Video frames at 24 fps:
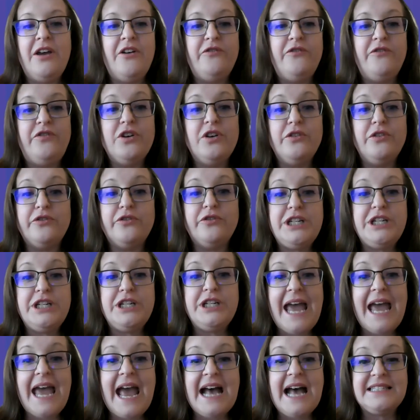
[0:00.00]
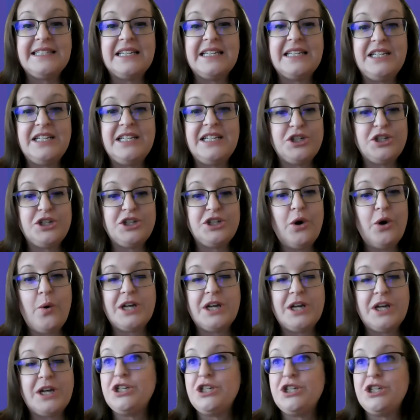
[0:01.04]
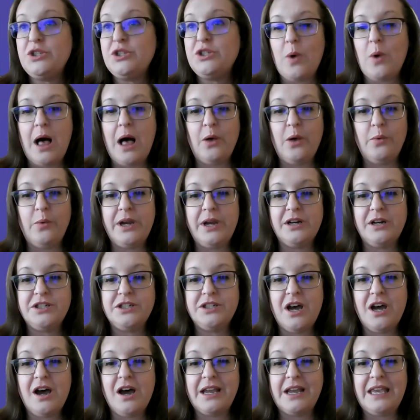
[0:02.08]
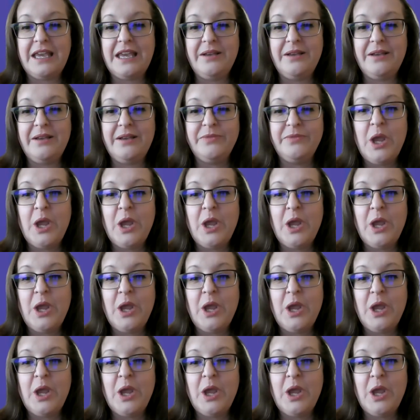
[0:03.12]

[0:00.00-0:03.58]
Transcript: Feel free to ask additional questions while we are talking.